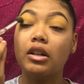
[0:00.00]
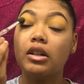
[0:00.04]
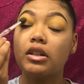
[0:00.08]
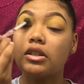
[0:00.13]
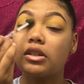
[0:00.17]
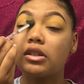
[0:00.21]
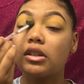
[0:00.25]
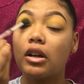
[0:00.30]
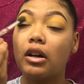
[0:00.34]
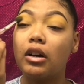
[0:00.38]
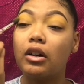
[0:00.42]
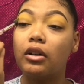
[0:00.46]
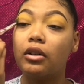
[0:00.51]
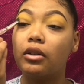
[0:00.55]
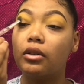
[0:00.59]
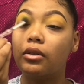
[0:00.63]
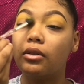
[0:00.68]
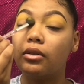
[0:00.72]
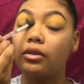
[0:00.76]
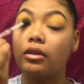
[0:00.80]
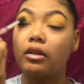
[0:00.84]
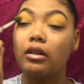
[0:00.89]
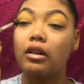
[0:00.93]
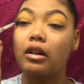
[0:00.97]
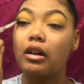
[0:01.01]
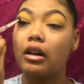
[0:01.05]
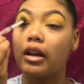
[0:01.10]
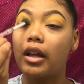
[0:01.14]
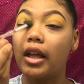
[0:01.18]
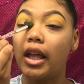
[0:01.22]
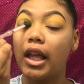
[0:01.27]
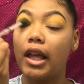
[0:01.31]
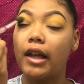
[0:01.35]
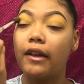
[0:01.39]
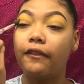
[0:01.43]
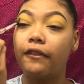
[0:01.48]
So
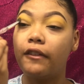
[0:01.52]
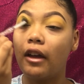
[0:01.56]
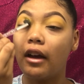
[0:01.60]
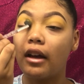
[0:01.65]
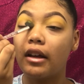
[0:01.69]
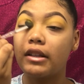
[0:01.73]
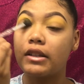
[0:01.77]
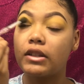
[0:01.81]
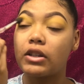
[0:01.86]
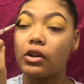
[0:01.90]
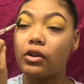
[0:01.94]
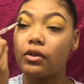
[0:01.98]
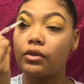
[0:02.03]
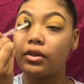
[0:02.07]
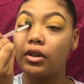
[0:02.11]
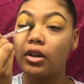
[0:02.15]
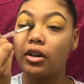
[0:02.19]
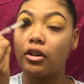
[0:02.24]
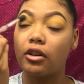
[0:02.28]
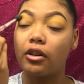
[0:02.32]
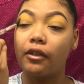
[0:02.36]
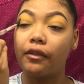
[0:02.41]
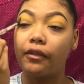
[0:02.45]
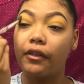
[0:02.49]
if y'all don't know,